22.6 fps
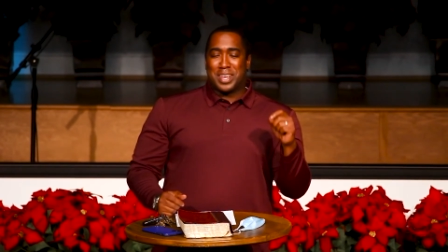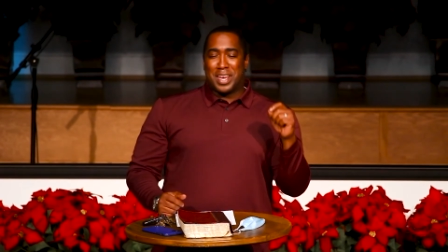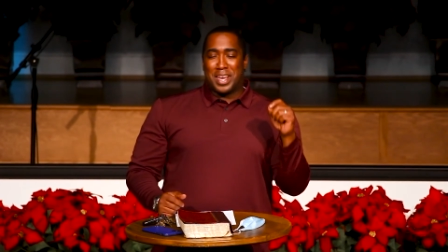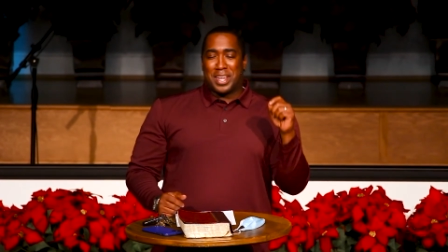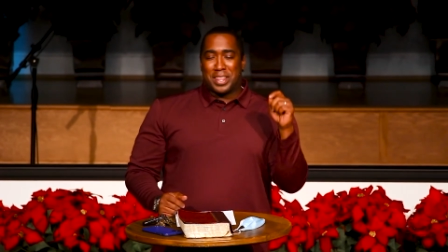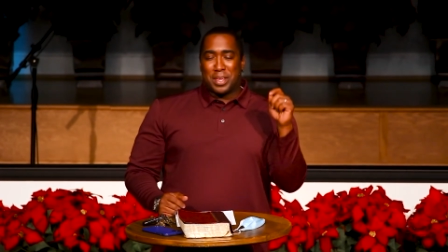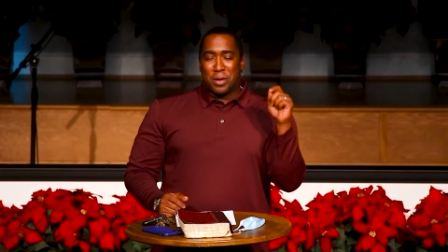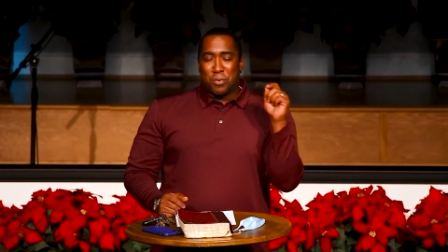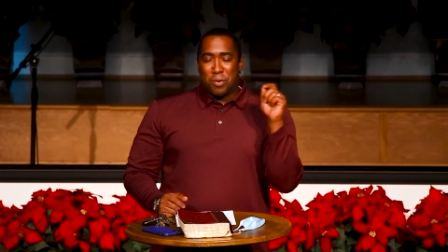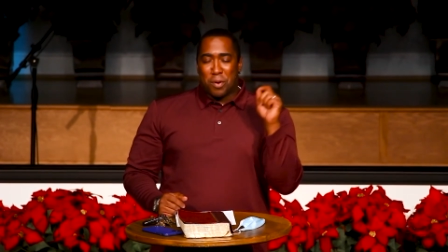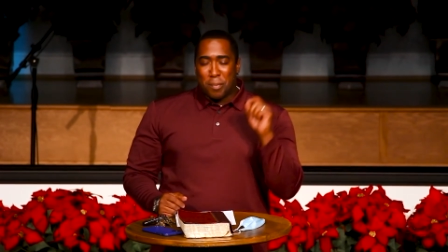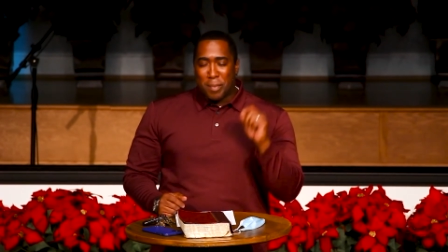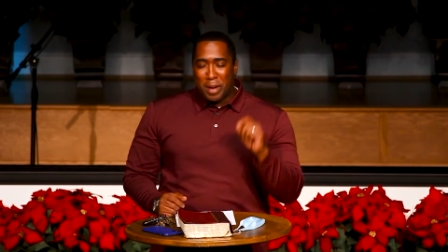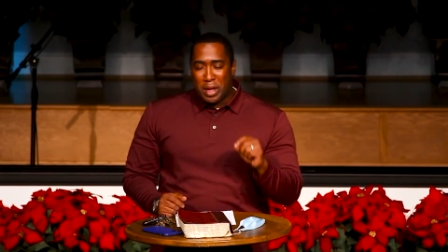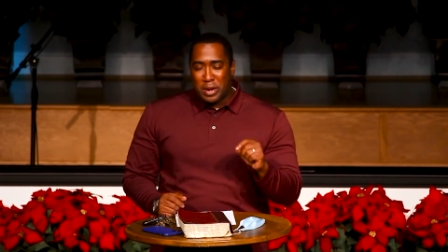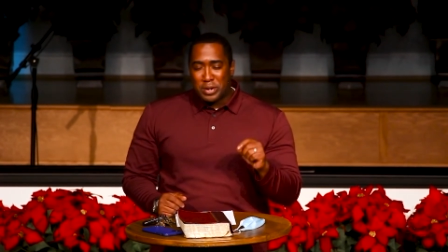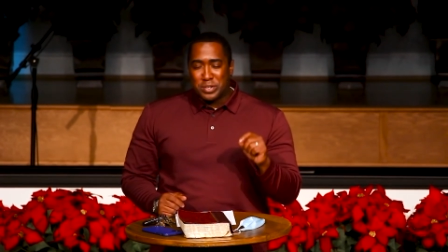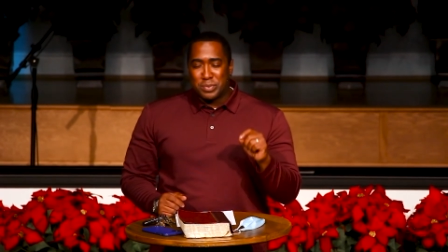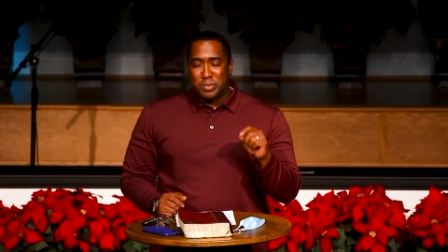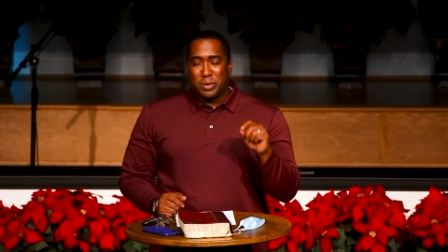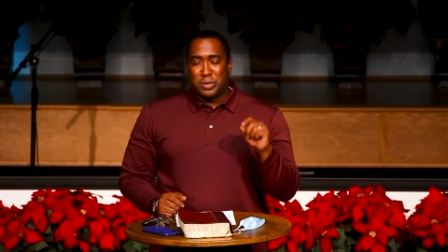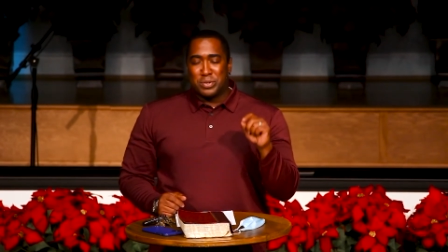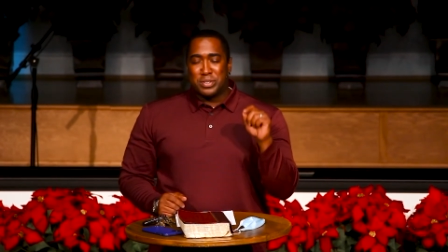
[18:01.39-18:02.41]
God, that what
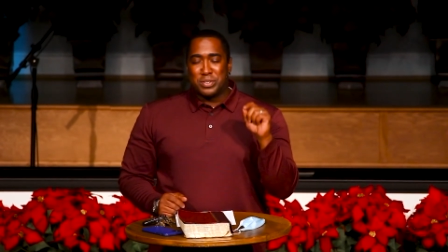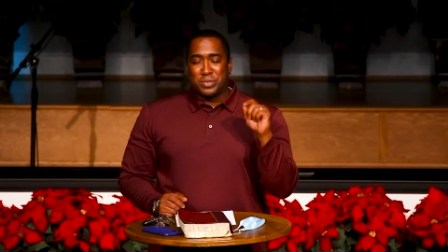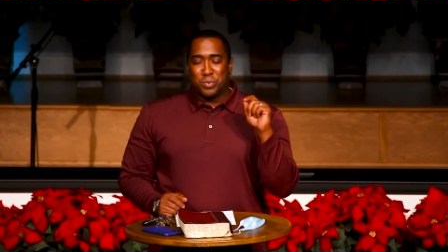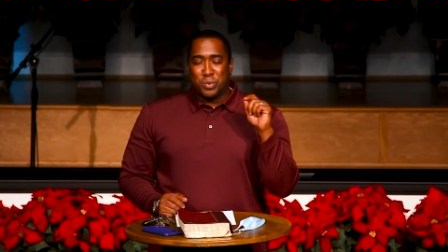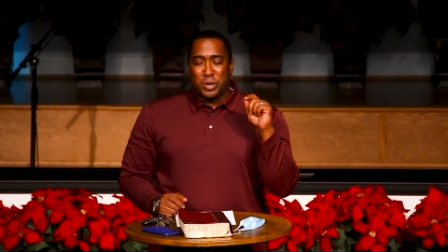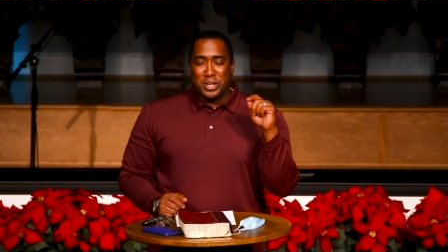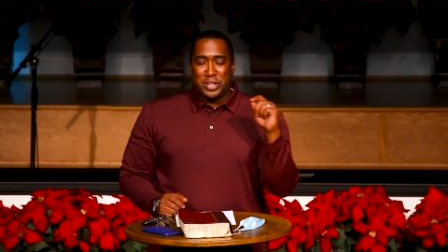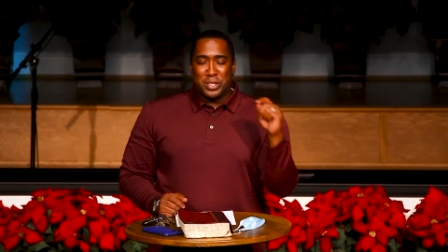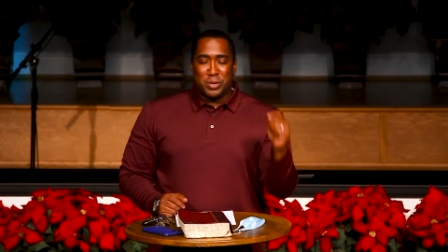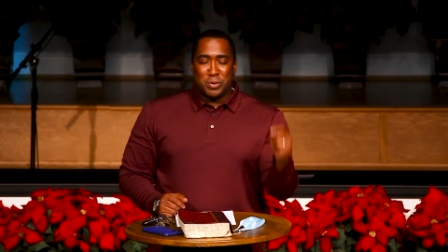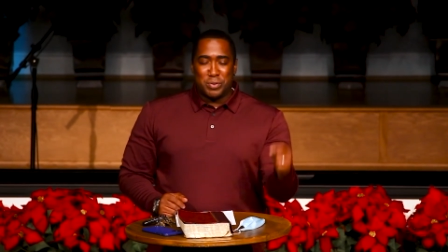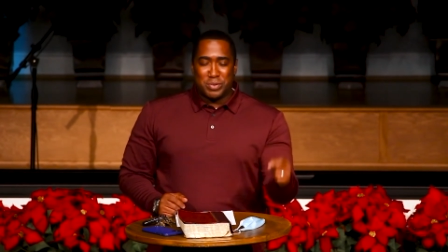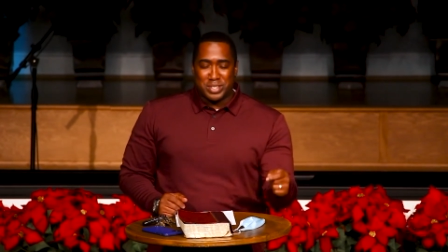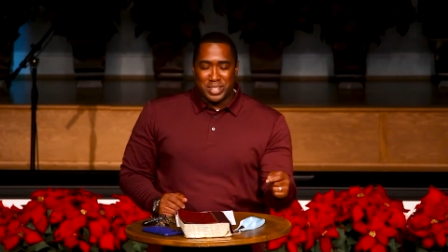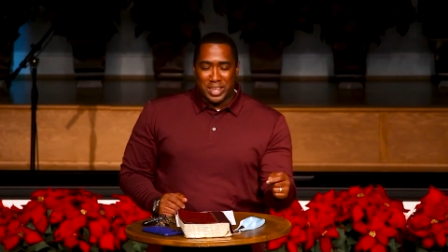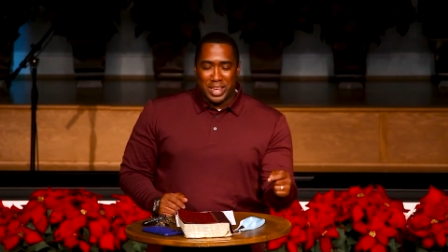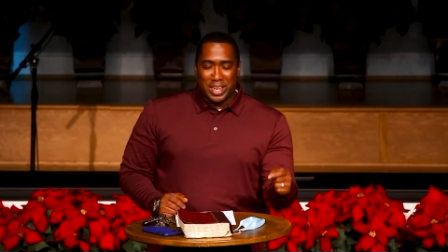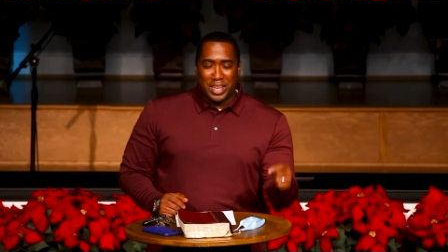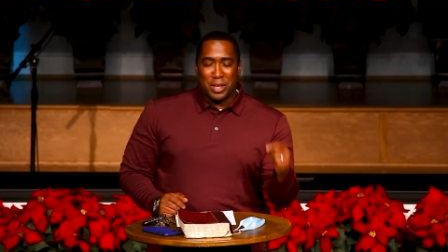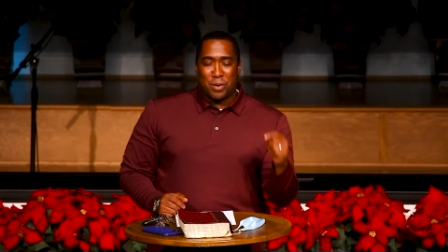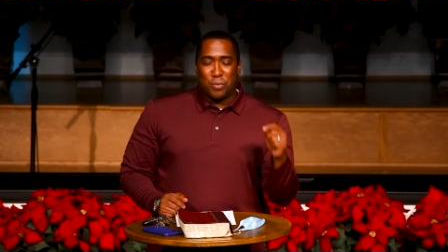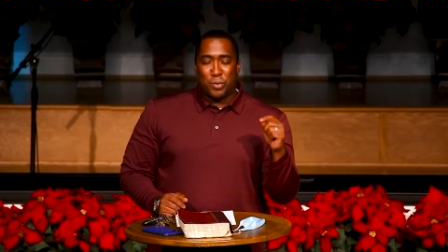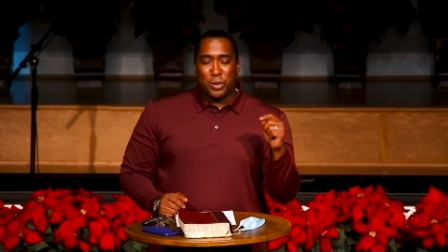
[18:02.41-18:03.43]
matters most is what you
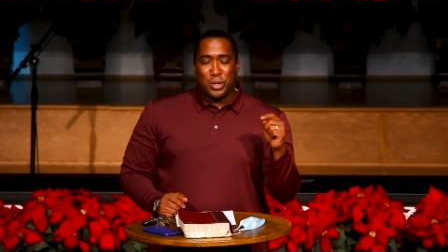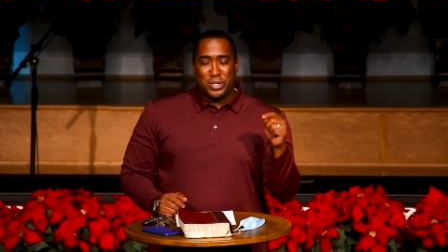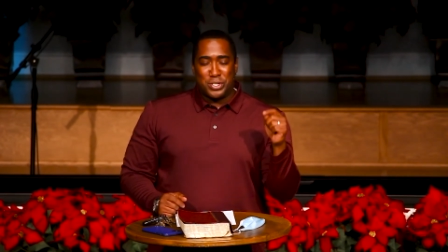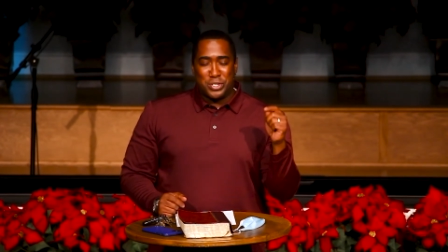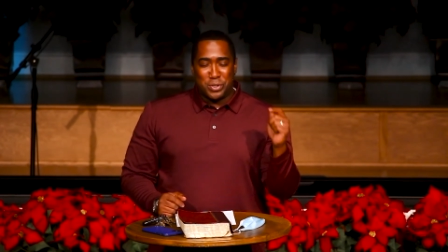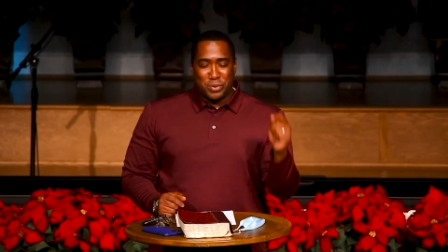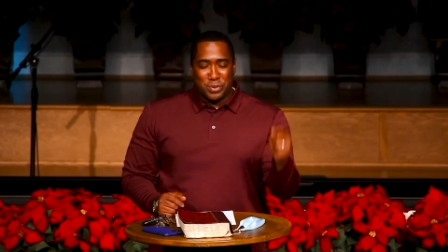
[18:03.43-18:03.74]
say and what